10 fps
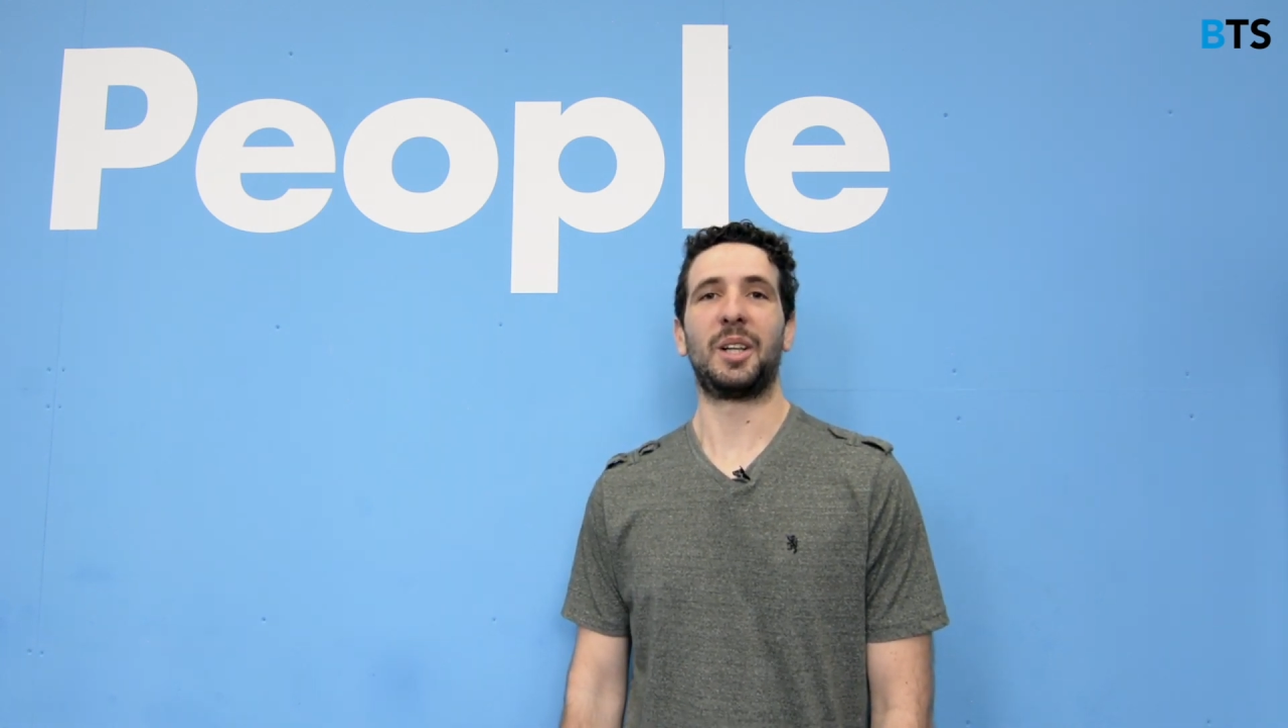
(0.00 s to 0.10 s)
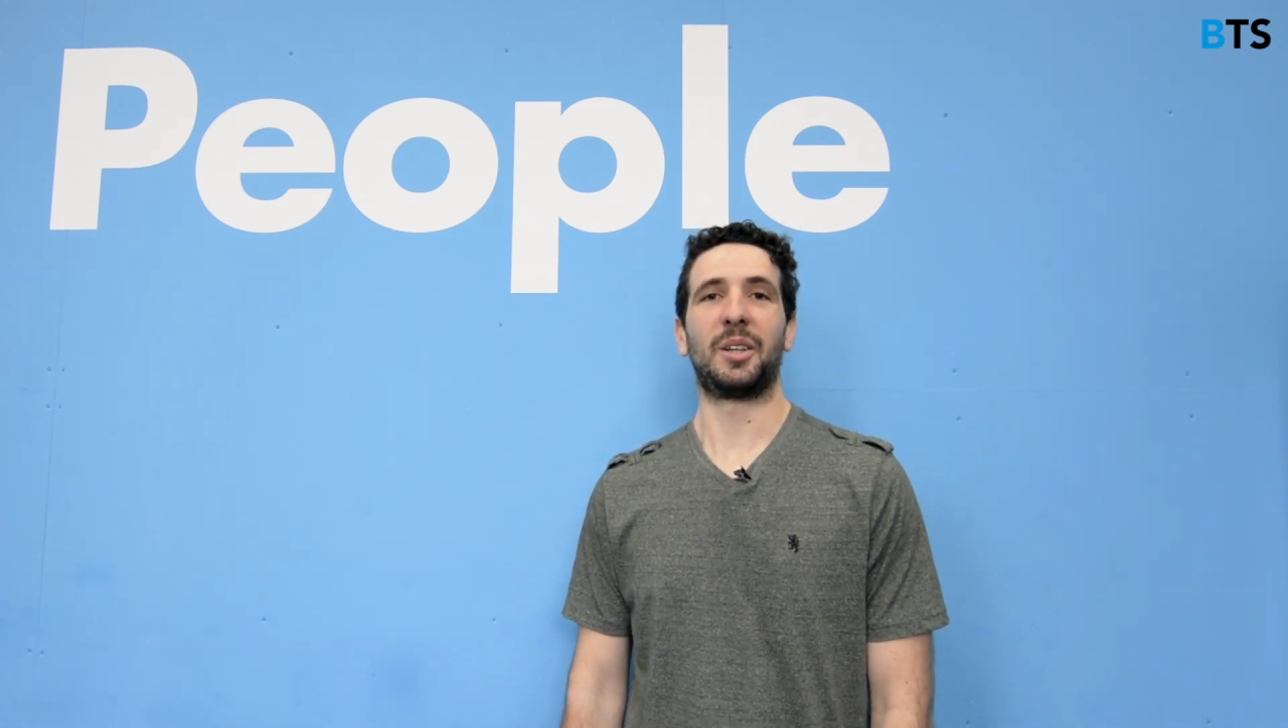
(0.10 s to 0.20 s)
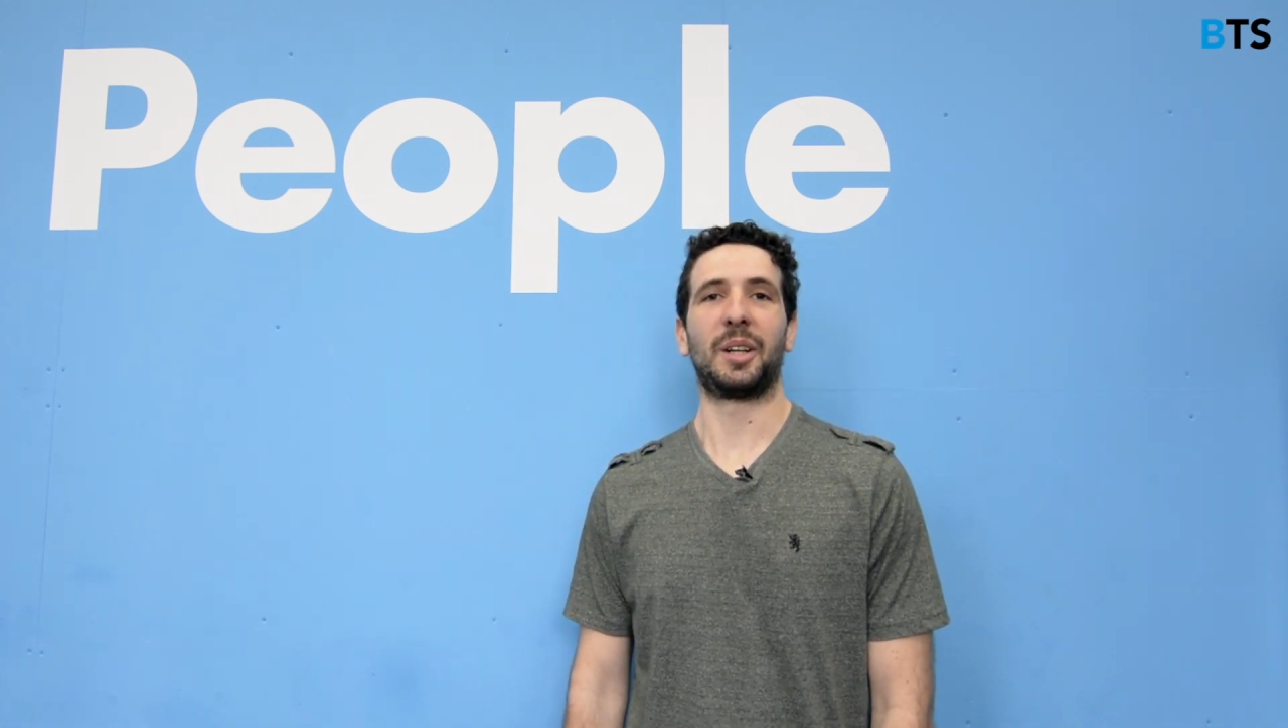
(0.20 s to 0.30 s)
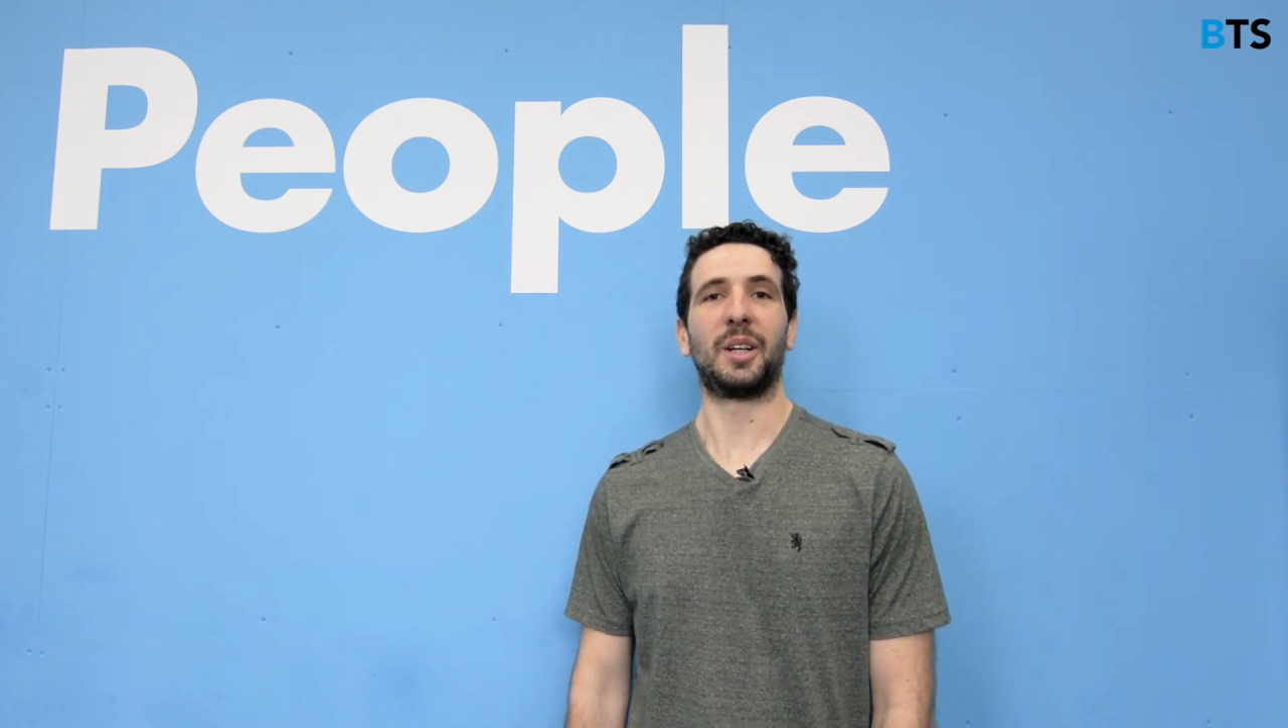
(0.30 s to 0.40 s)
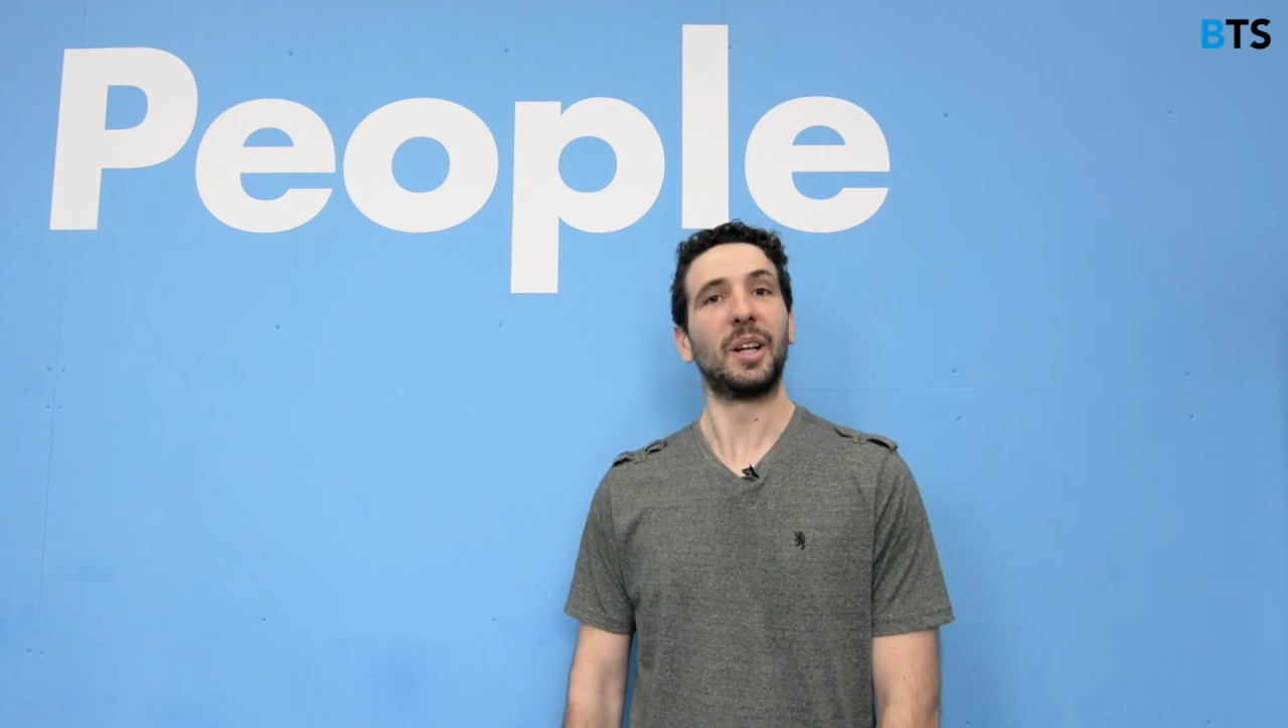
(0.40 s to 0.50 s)

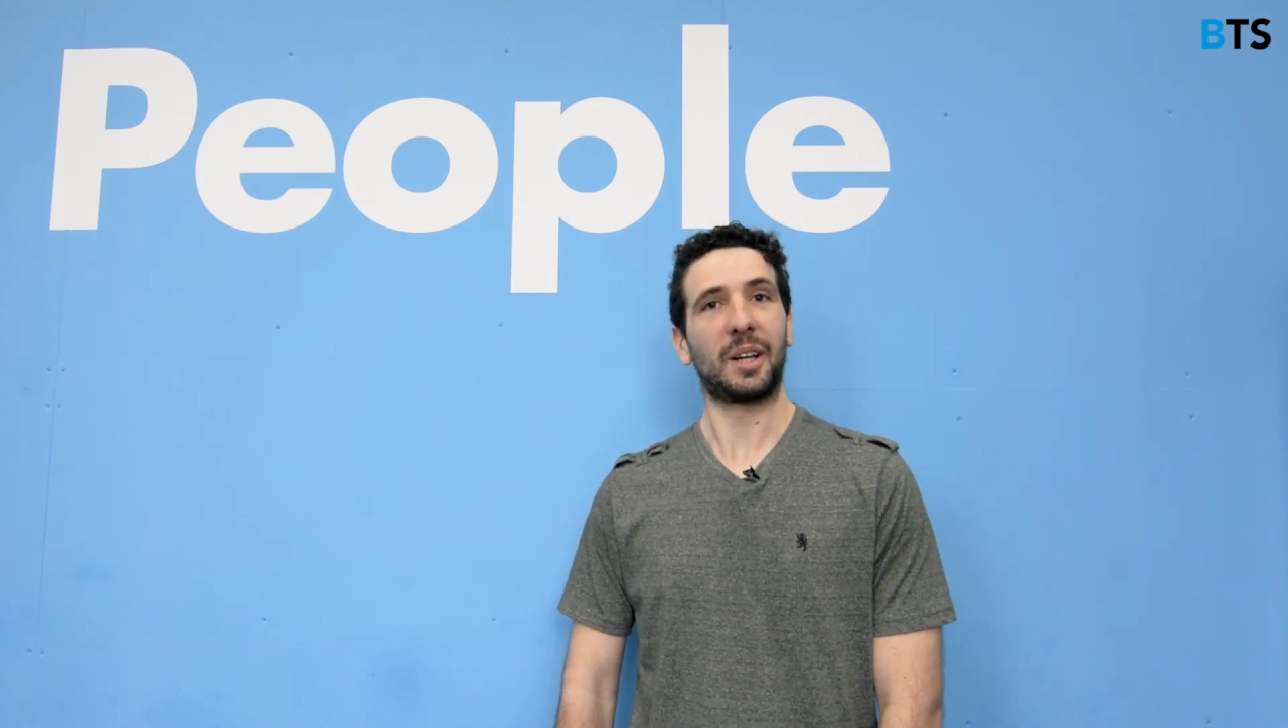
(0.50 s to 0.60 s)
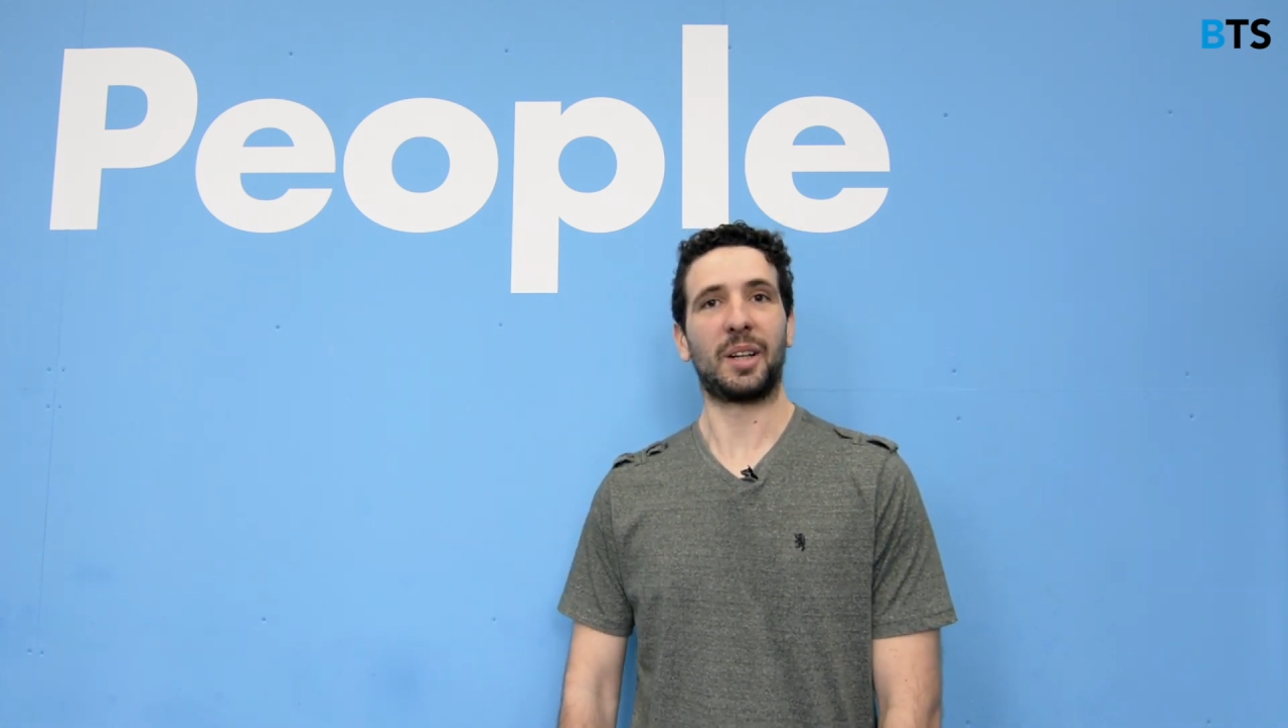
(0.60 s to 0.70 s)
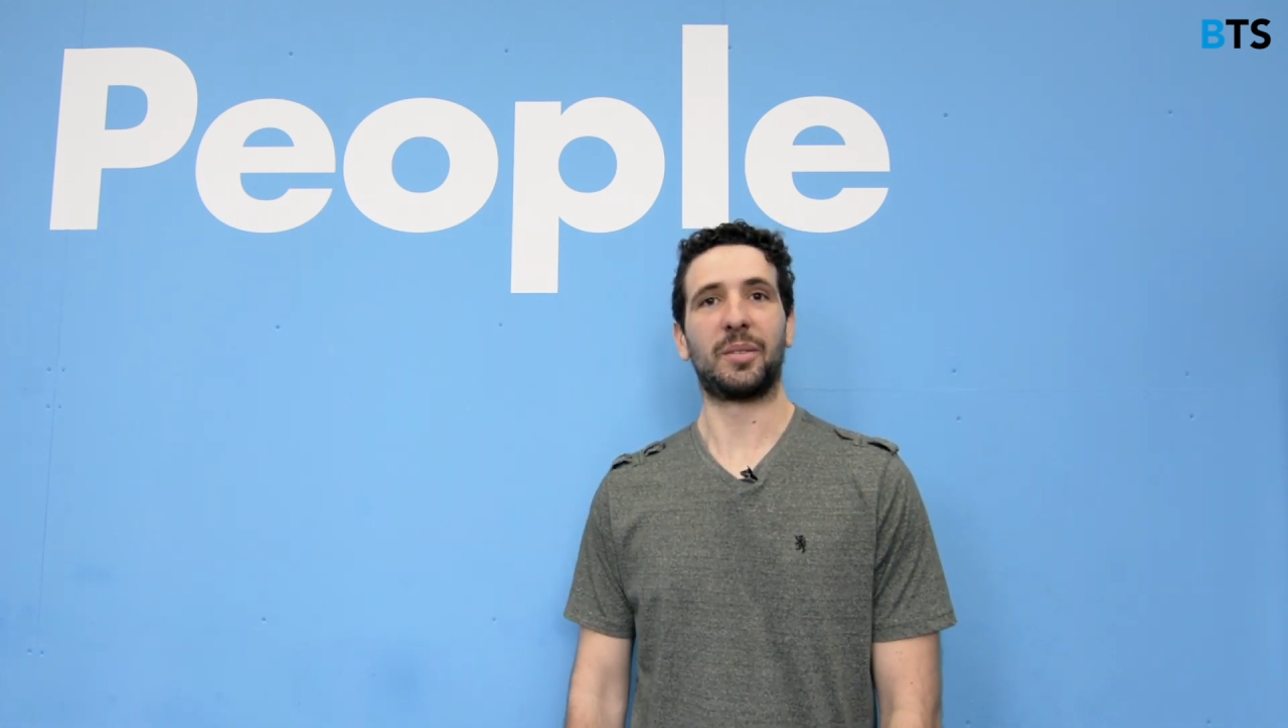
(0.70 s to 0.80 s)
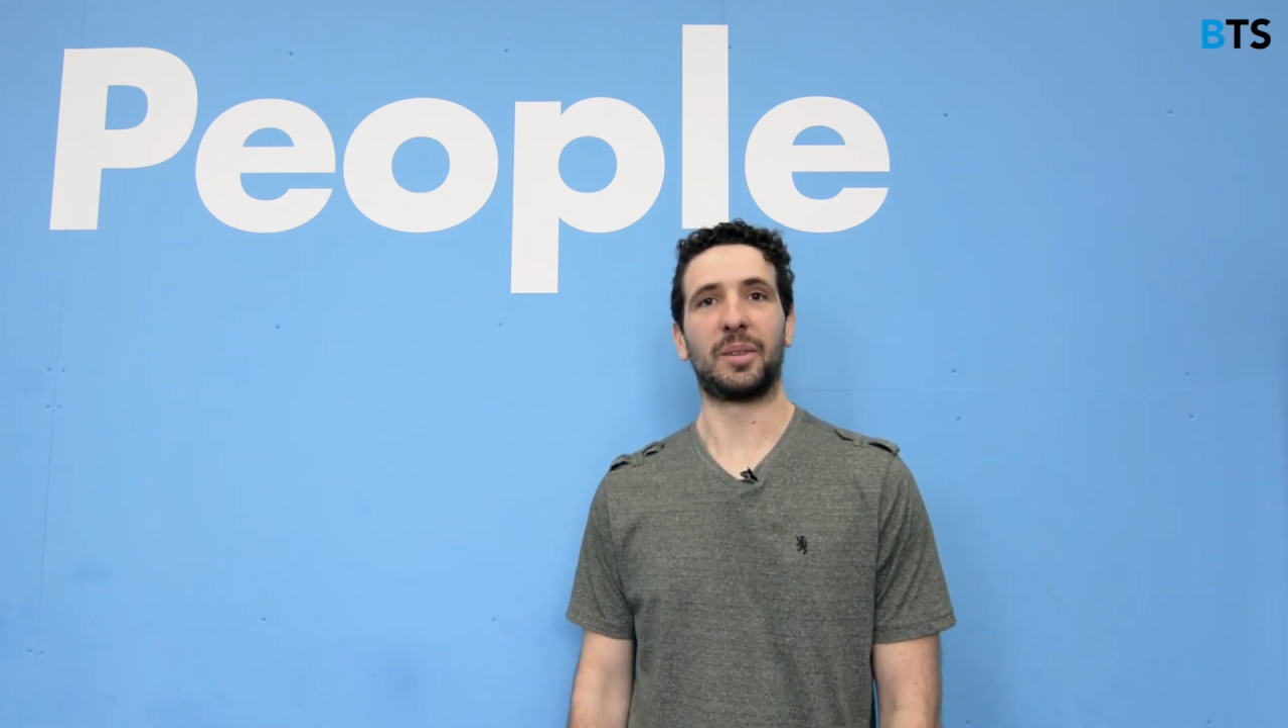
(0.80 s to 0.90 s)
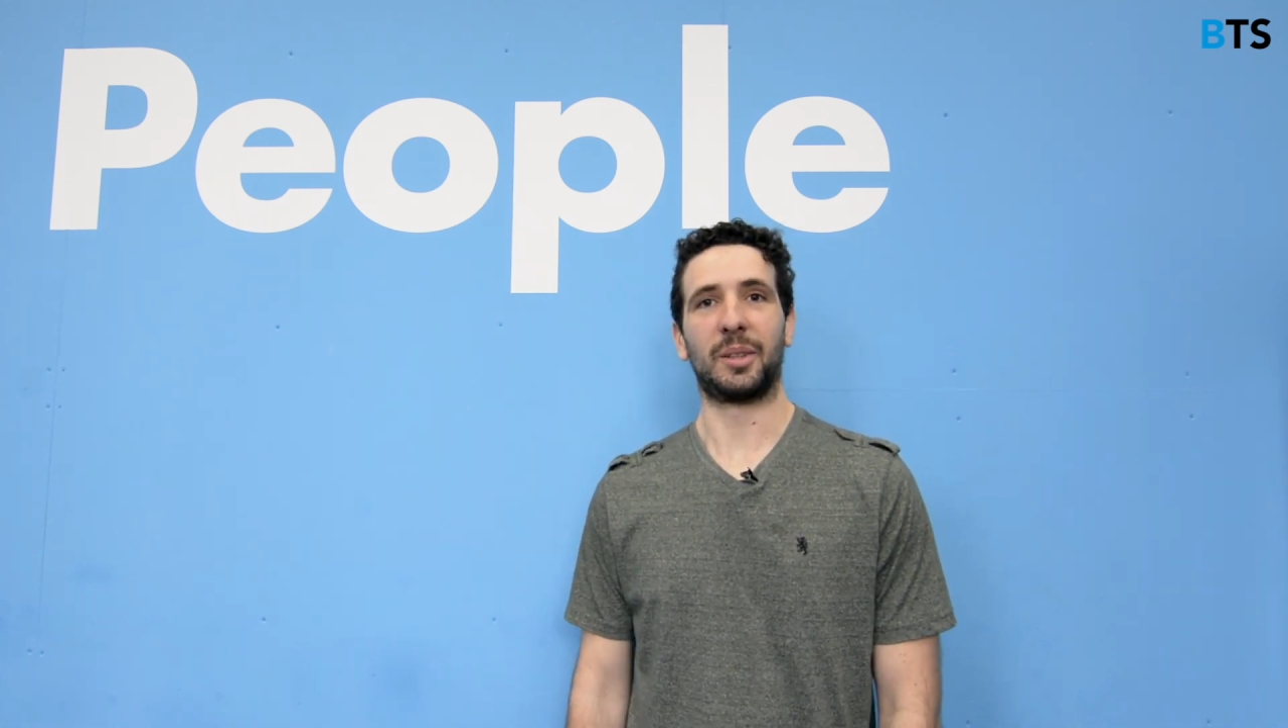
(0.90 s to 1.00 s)
learning a lot